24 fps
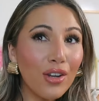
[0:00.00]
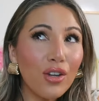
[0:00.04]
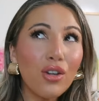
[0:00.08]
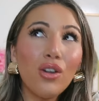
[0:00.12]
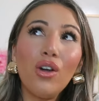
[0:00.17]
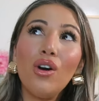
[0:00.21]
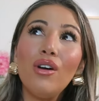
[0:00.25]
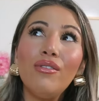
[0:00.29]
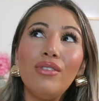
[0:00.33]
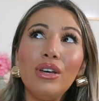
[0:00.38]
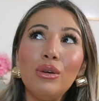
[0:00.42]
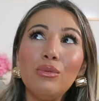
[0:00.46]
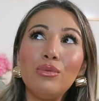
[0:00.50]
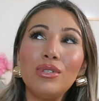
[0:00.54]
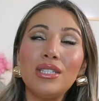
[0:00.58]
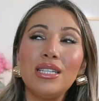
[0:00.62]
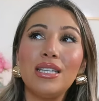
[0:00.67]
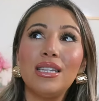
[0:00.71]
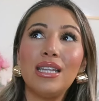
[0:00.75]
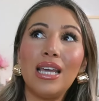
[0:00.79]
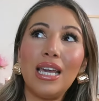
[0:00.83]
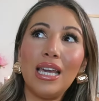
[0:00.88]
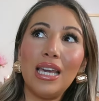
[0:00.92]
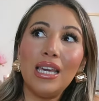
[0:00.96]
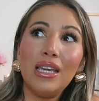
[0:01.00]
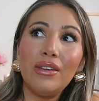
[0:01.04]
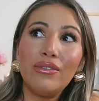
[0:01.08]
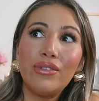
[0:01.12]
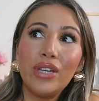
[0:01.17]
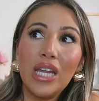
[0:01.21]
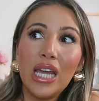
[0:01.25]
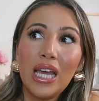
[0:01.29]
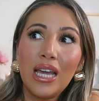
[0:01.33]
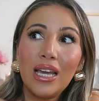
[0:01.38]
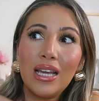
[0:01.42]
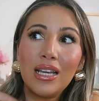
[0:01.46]
And a lot of it was in the
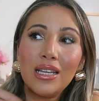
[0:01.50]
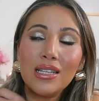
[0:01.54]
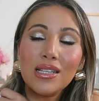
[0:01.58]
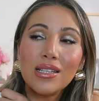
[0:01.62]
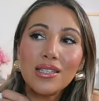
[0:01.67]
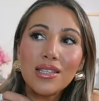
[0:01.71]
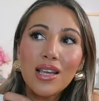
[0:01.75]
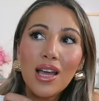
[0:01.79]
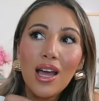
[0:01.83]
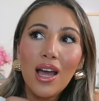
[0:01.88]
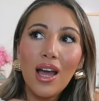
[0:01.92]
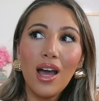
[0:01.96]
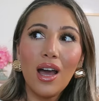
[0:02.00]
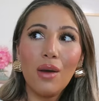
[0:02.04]
evenings,